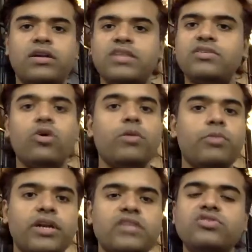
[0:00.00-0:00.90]

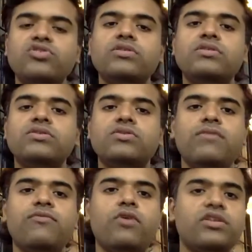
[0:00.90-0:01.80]
corporate decisions, or
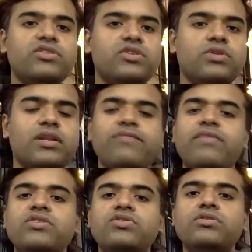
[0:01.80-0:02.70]
for institutional
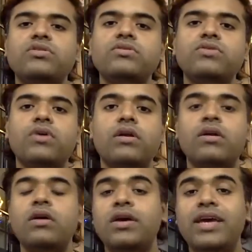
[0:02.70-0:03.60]
investors, or
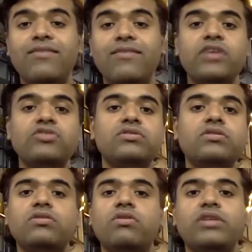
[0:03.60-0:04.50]

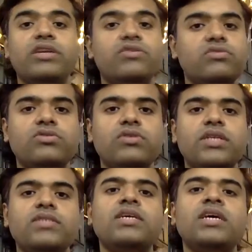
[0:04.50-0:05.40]
inflation, or the interest
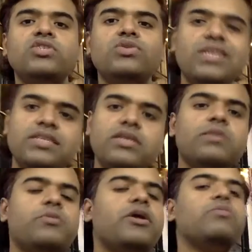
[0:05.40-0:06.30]
rates. So these are the
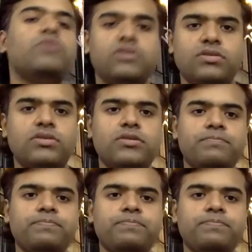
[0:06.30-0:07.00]
prime reasons.